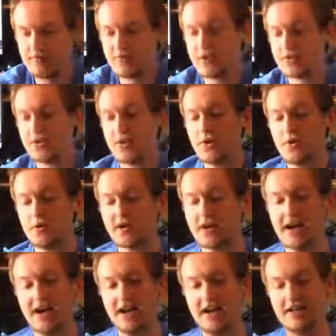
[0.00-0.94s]
so
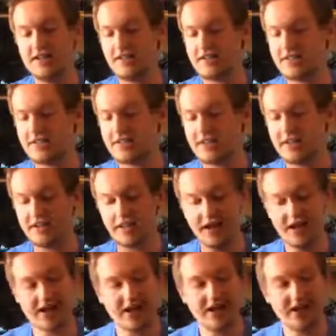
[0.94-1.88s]
yeah,
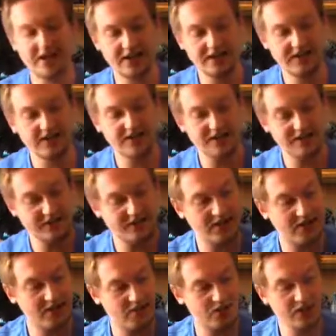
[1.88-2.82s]
Gigan is
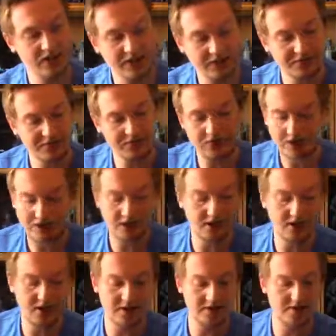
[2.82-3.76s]
really freaking
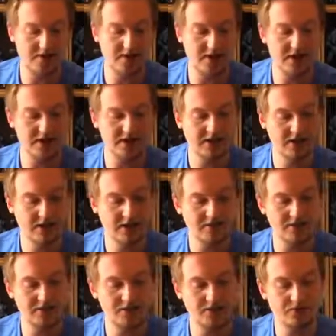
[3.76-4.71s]
awesome. I
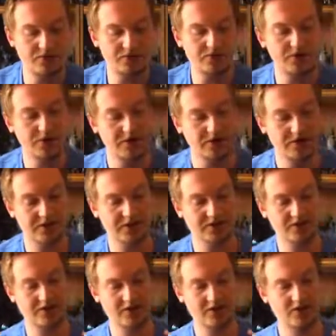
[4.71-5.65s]
love the
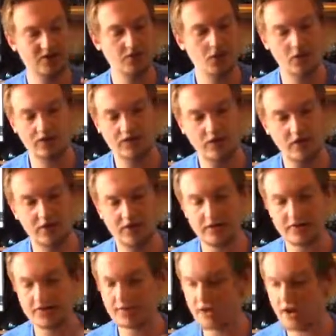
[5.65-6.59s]

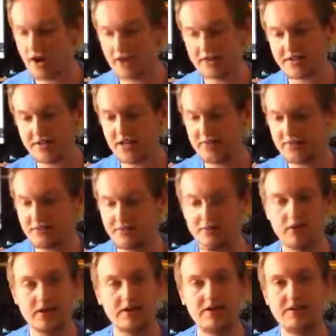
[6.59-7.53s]
overall concept of
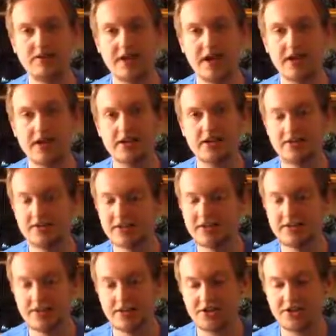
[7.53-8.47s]
what this character
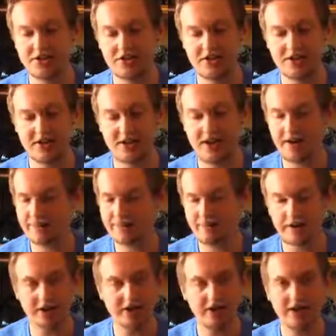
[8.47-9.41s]
is, and it's just,
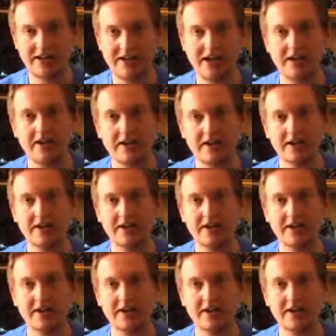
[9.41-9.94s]
oh, cannot get